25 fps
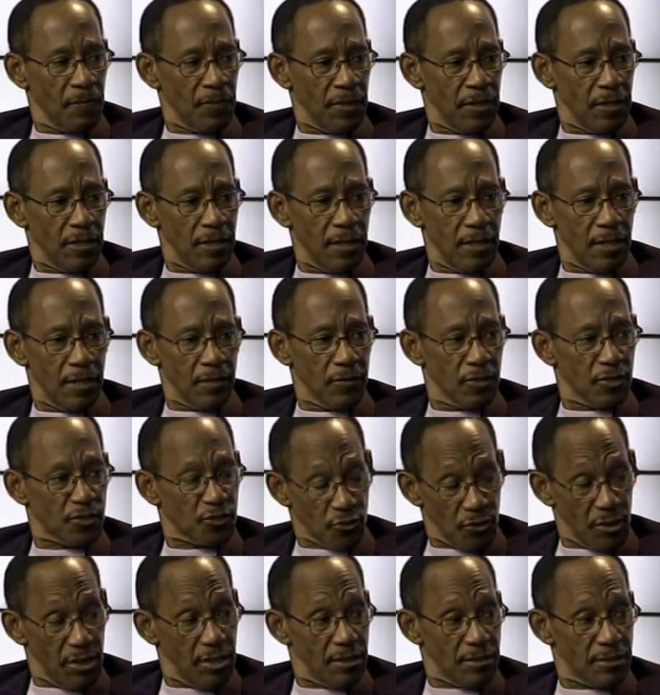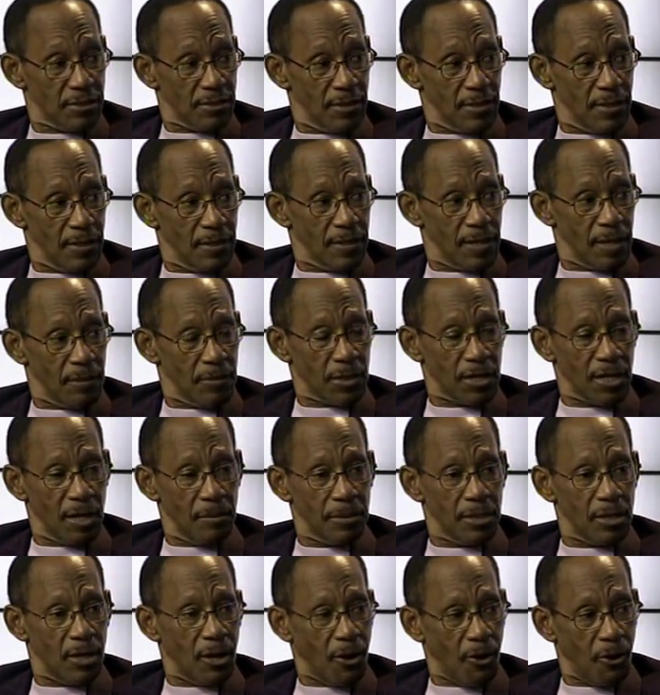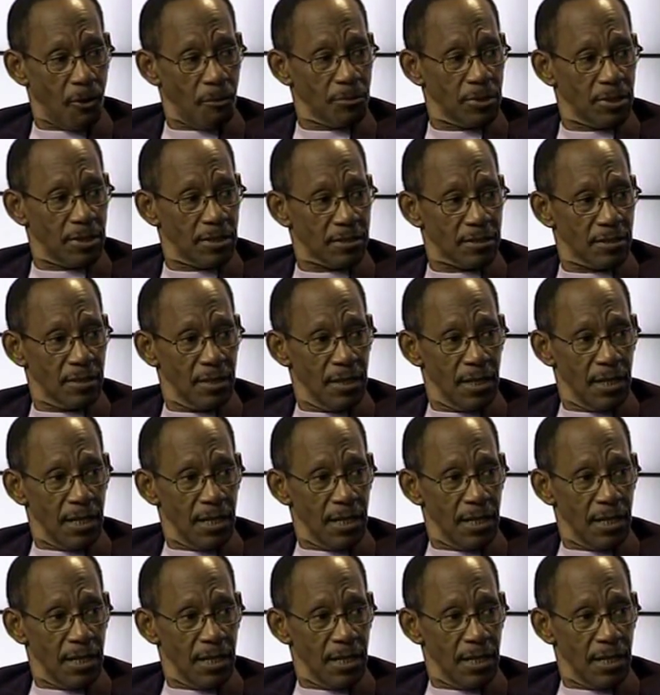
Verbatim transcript: the uh, the streets and they're becoming homeless